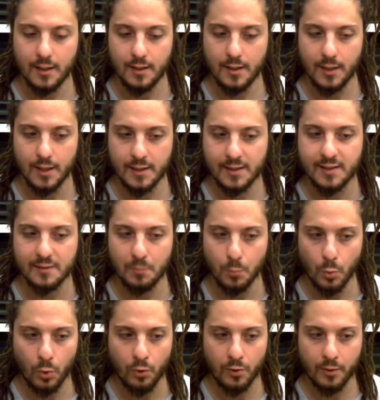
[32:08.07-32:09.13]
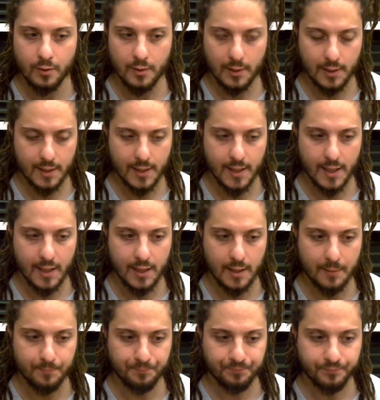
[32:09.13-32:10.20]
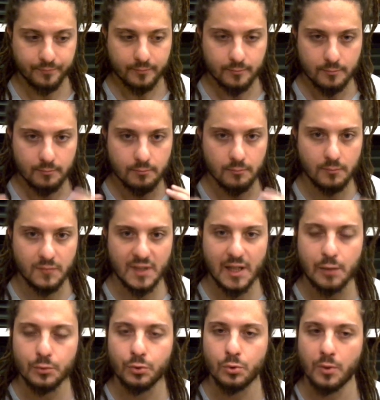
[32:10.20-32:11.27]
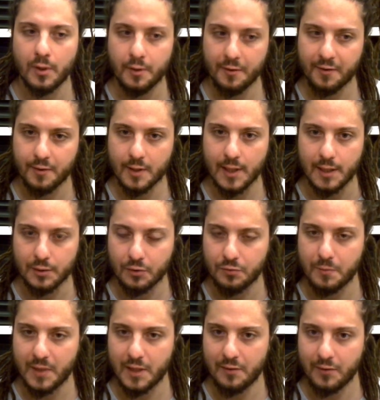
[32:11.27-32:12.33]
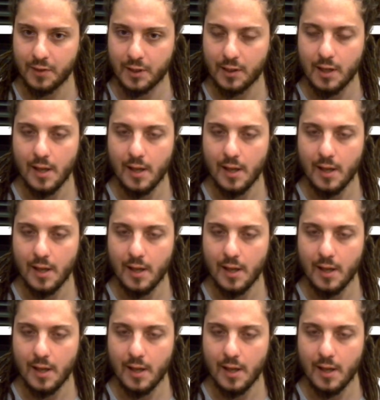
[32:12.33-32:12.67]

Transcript: it's more a down-to-earth kind of benefic.